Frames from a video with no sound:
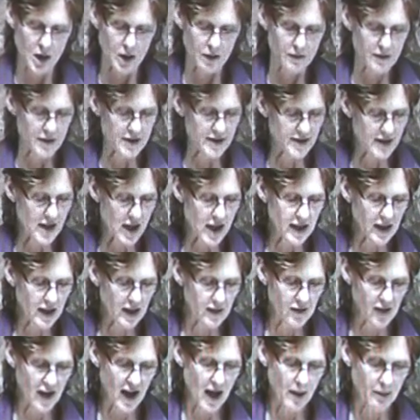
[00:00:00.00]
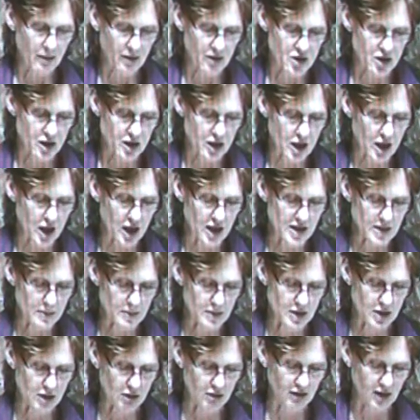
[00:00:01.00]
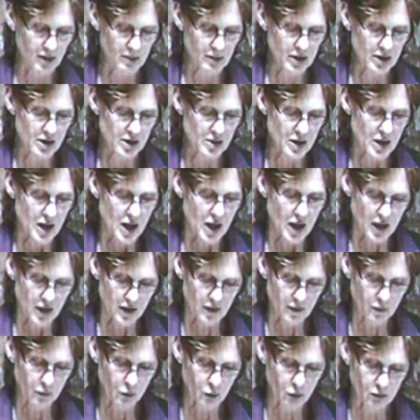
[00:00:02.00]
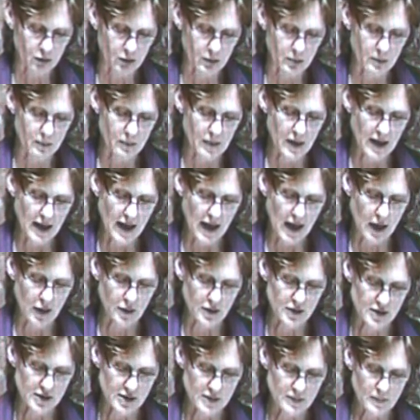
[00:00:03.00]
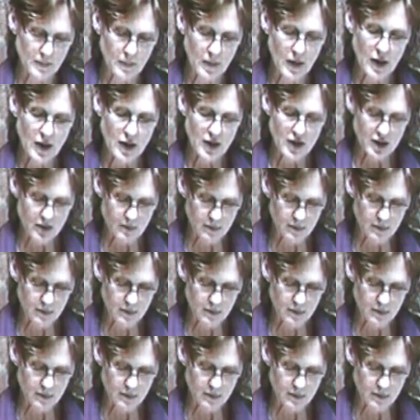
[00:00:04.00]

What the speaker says: for the signing of the Aboriginal Enhancement Agreement at the Fort Rupert Big House. The